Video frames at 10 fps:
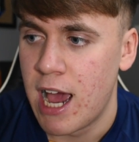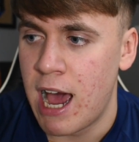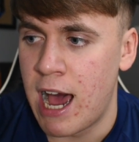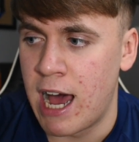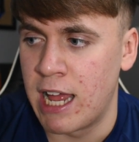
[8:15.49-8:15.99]

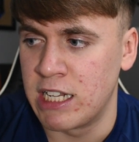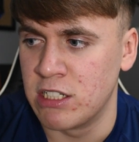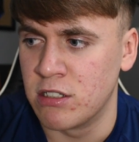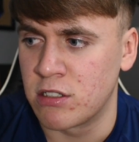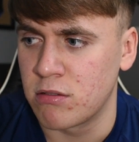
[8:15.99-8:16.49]

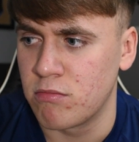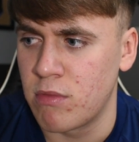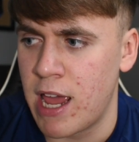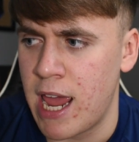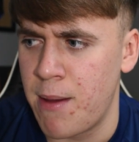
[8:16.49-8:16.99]
And
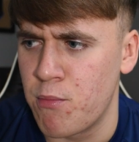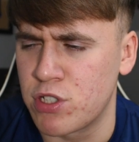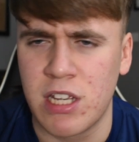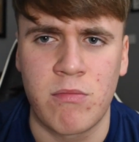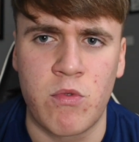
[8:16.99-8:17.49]

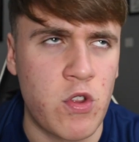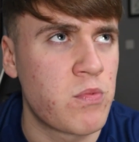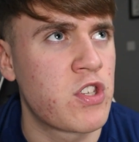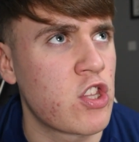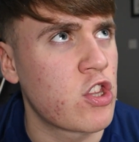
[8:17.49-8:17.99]
was it
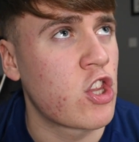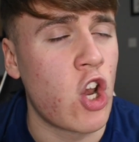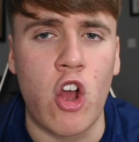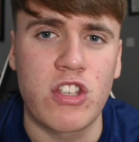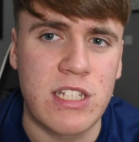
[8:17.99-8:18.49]
the
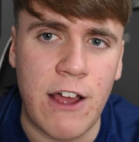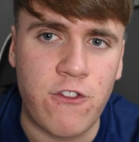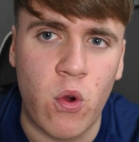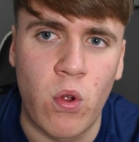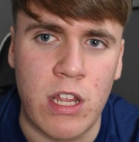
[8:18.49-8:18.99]

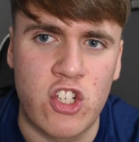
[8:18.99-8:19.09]
Longstaff goal?